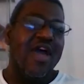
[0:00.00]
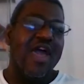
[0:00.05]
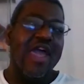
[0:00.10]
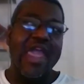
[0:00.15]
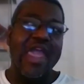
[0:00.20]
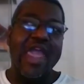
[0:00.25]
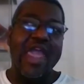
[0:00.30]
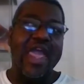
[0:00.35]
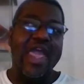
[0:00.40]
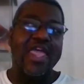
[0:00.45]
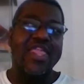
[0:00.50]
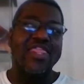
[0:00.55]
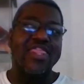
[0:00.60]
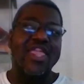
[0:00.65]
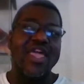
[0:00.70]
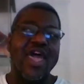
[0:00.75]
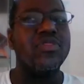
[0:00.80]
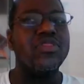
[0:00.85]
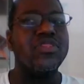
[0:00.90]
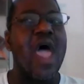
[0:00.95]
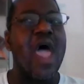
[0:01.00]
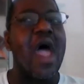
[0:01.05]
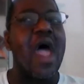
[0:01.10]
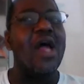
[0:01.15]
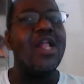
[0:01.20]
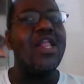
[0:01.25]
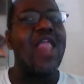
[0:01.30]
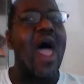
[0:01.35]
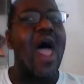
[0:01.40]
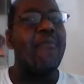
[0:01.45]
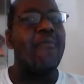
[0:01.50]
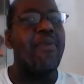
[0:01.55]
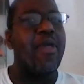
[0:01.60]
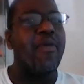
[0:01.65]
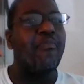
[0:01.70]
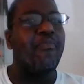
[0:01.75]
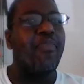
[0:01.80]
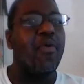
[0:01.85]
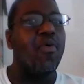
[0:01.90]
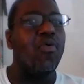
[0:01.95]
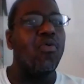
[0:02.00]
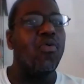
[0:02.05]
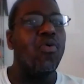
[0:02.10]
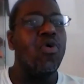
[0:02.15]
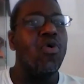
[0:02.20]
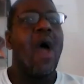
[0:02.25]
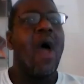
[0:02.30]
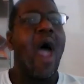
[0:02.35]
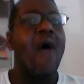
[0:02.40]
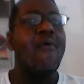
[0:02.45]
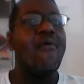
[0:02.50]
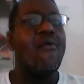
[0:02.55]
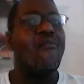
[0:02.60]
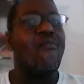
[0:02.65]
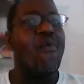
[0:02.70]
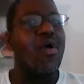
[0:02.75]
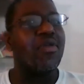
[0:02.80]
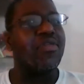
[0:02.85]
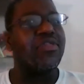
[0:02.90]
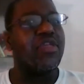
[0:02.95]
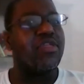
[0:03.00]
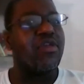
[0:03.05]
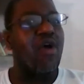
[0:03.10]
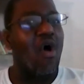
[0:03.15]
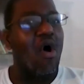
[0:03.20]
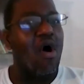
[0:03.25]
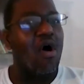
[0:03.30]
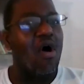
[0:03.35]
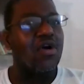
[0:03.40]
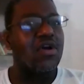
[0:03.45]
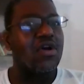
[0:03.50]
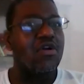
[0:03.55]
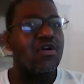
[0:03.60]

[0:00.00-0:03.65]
And not a lot of people have a voice to talk.